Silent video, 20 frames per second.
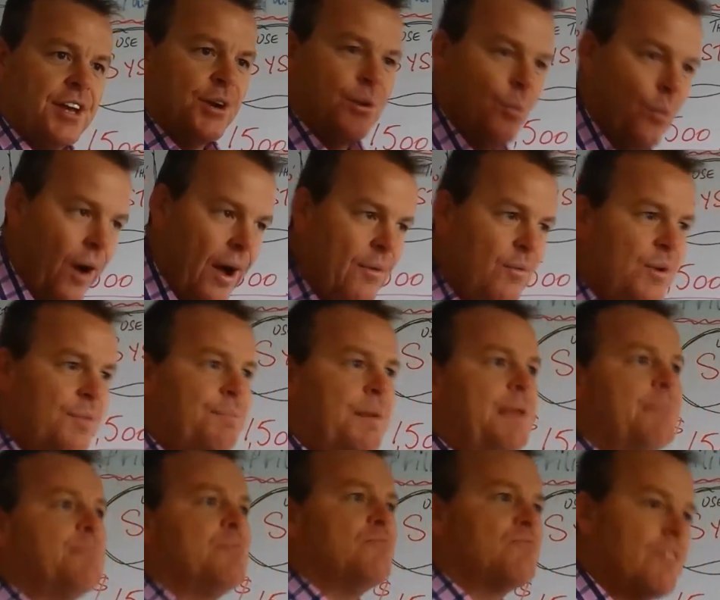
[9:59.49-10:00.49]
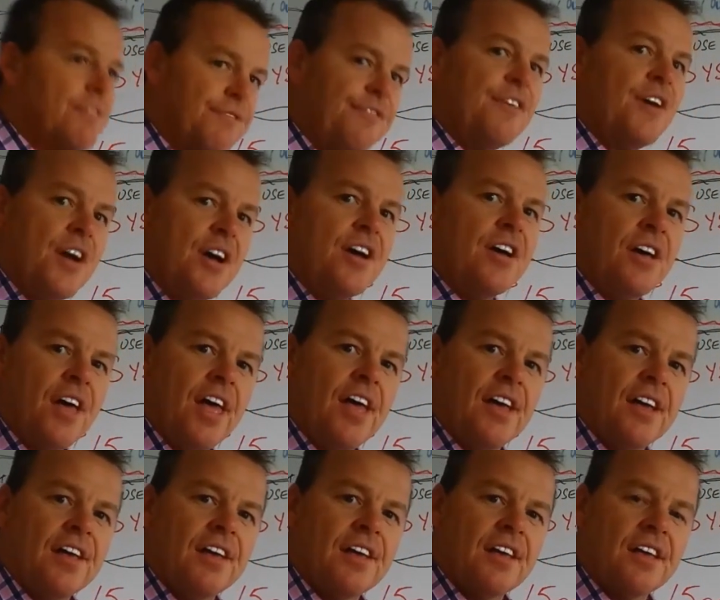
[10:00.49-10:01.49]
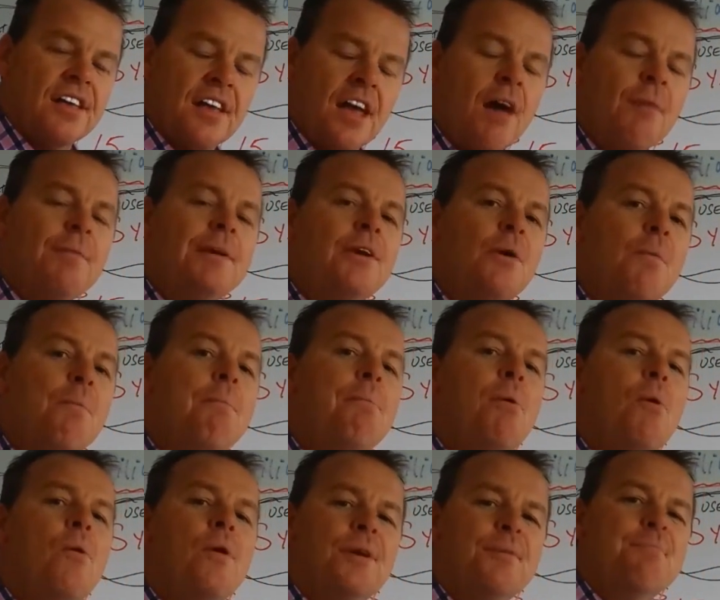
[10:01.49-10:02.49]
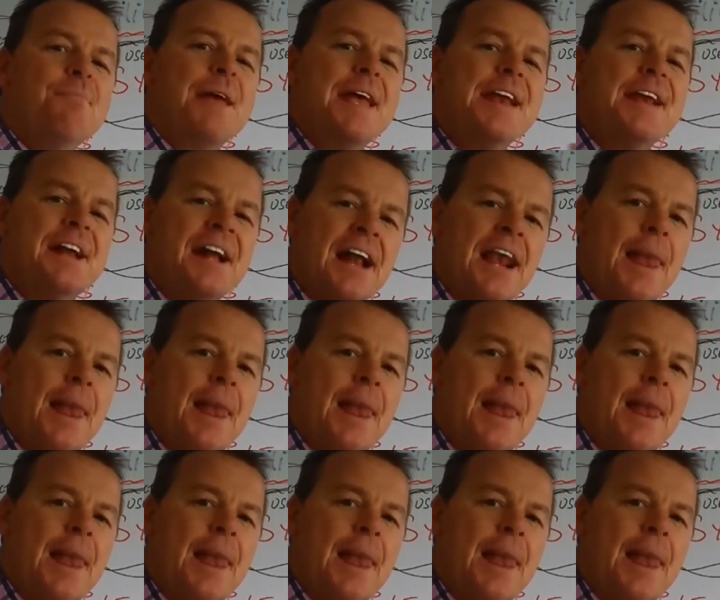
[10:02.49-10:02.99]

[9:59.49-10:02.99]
Now, why would people refer coming on board and being a